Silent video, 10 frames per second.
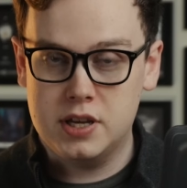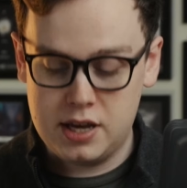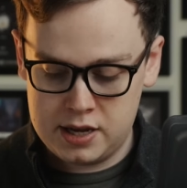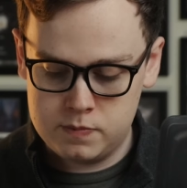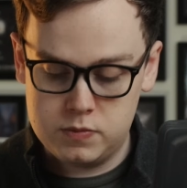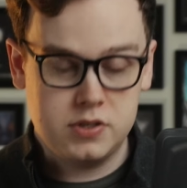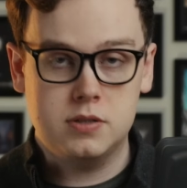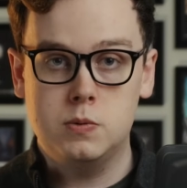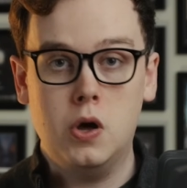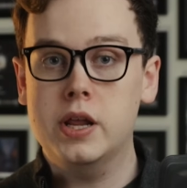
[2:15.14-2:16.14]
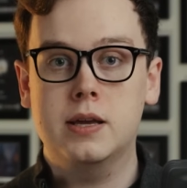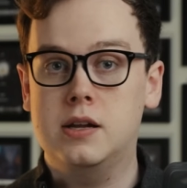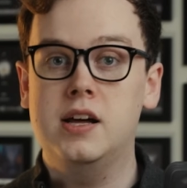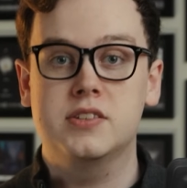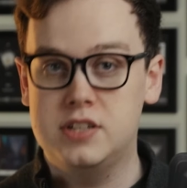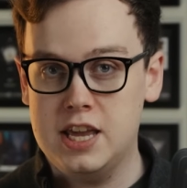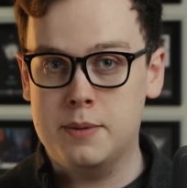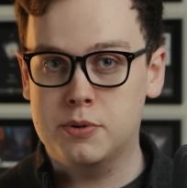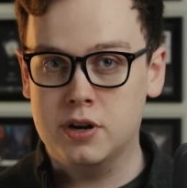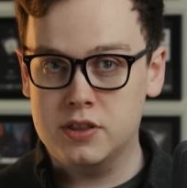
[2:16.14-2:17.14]
here and this is not a class D
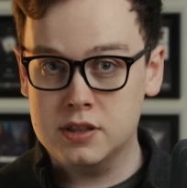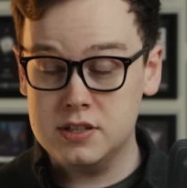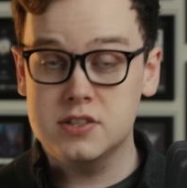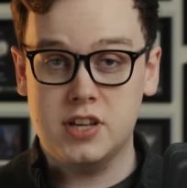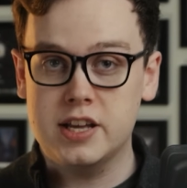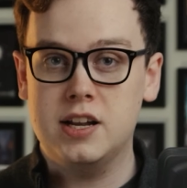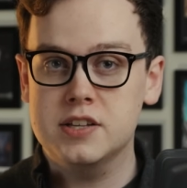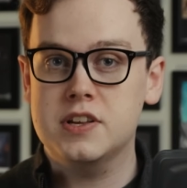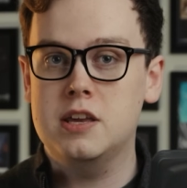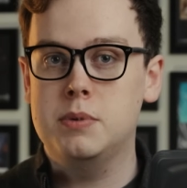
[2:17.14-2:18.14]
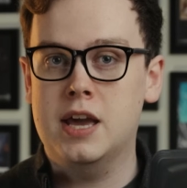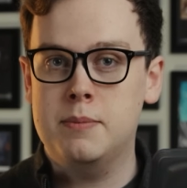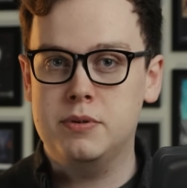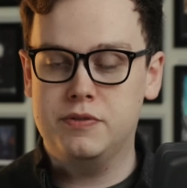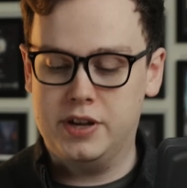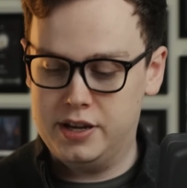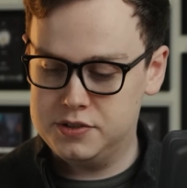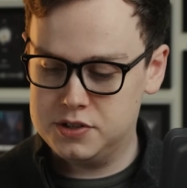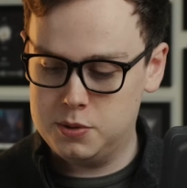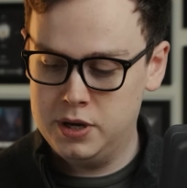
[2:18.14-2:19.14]
amp or anything, this is a class AB amplifier
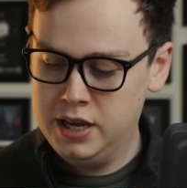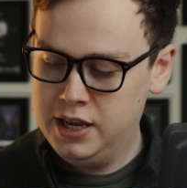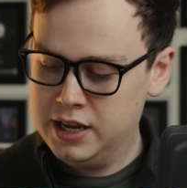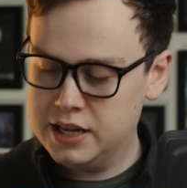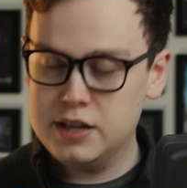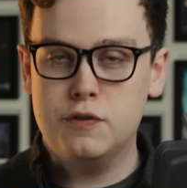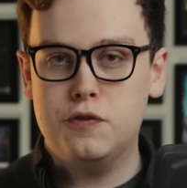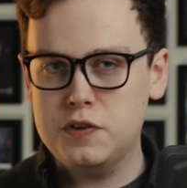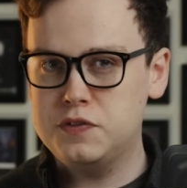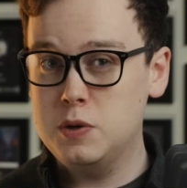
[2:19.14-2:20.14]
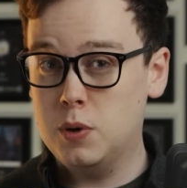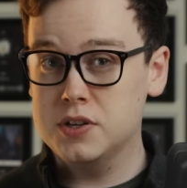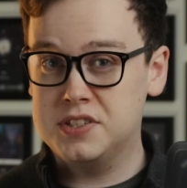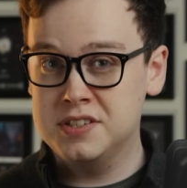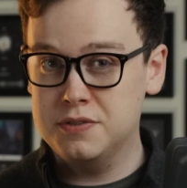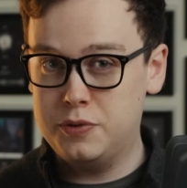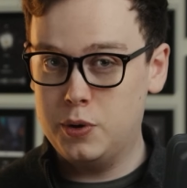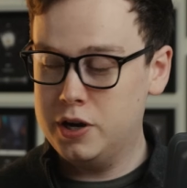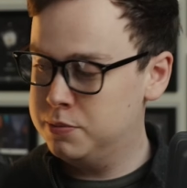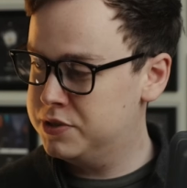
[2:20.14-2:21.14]
so getting 50 watts into
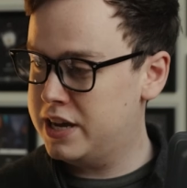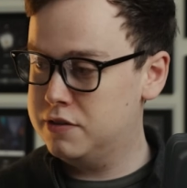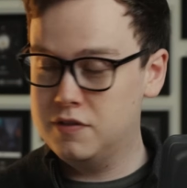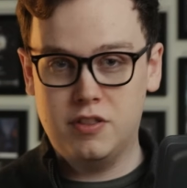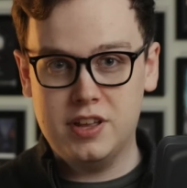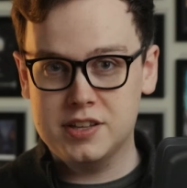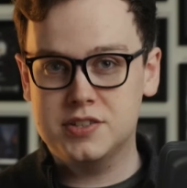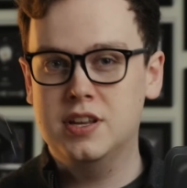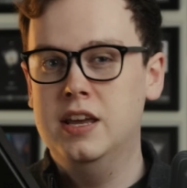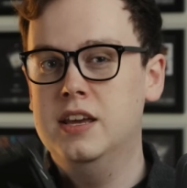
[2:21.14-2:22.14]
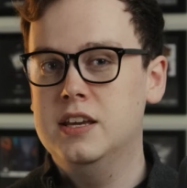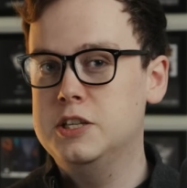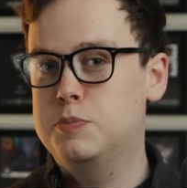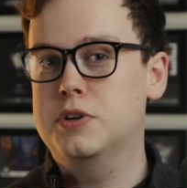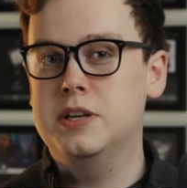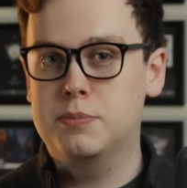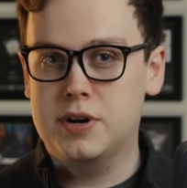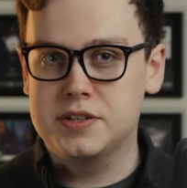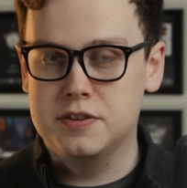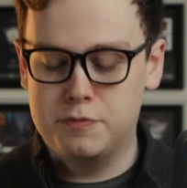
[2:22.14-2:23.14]
4 ohms out of this is pretty
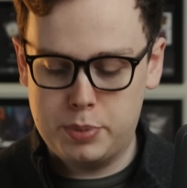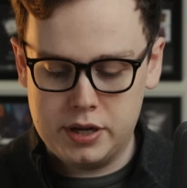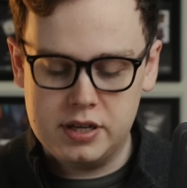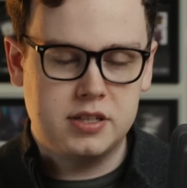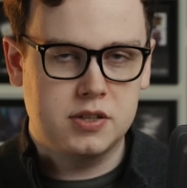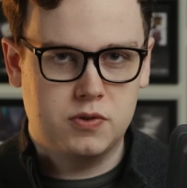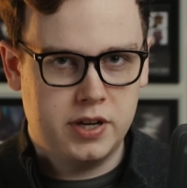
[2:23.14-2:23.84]
impressive but it does